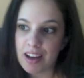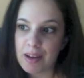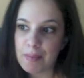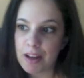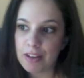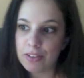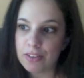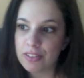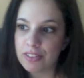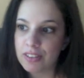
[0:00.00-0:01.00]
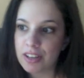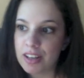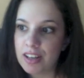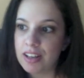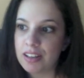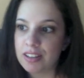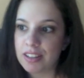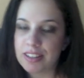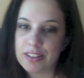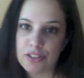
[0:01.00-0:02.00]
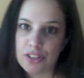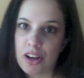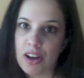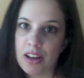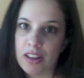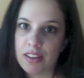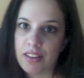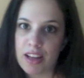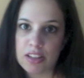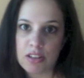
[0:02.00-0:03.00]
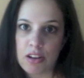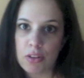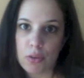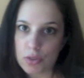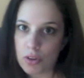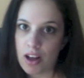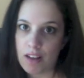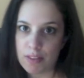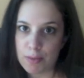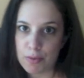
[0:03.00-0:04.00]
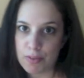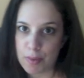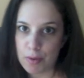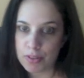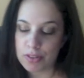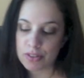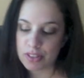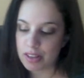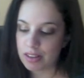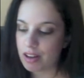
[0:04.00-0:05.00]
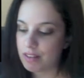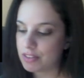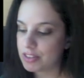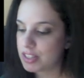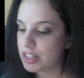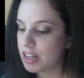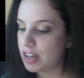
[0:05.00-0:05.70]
I own like Dear John, The Last Song. Those all have the movie posters on the covers.